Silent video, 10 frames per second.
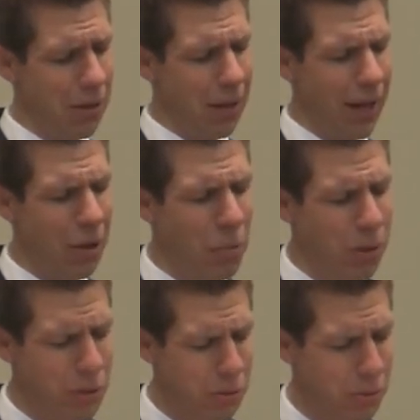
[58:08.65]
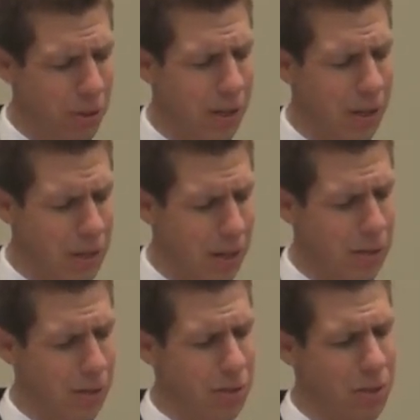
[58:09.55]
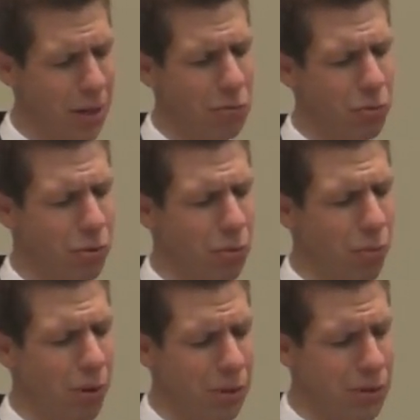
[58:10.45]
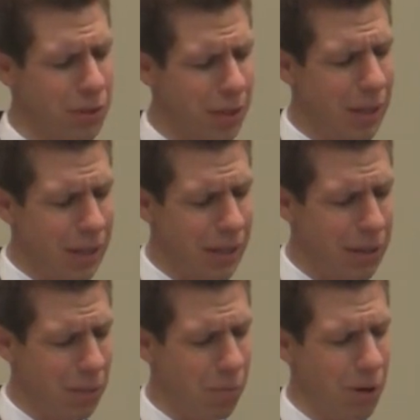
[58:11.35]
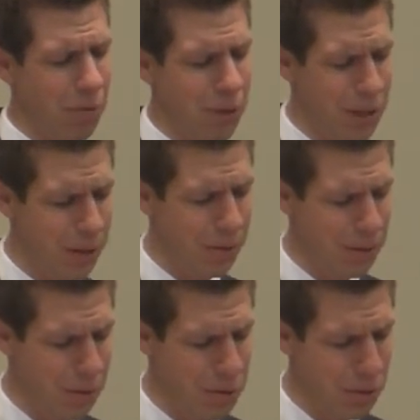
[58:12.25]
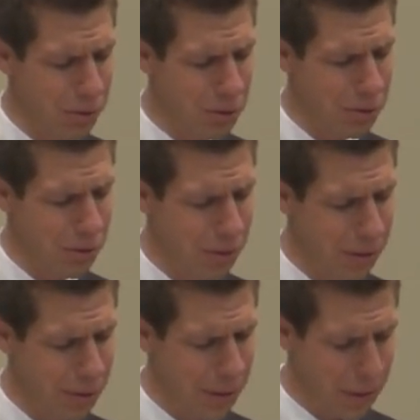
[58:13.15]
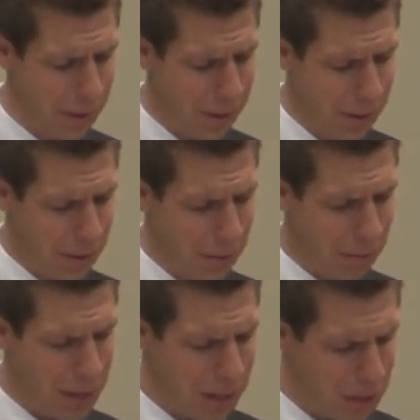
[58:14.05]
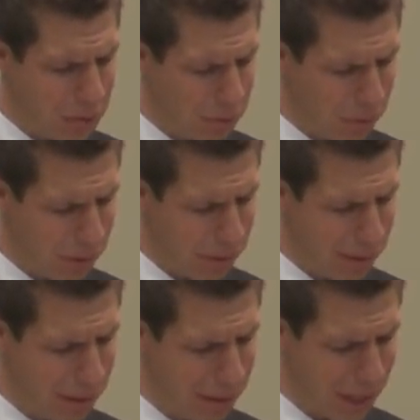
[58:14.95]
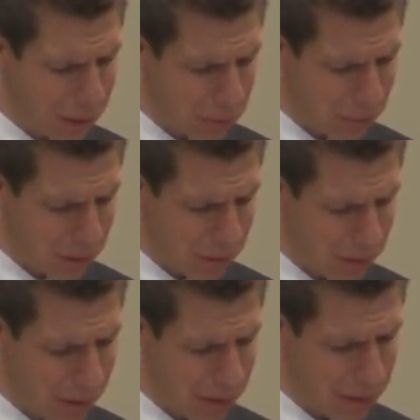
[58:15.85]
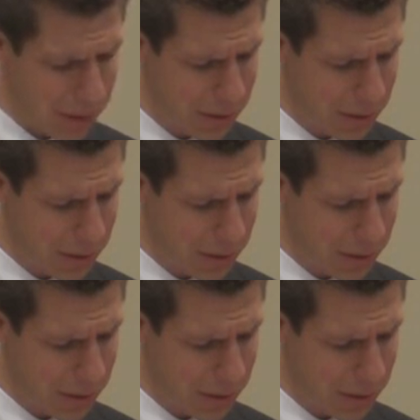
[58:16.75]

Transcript: Help us, Lord, to conduct ourselves with good works in, while we're here in the church. We need you, Lord, desperately with this.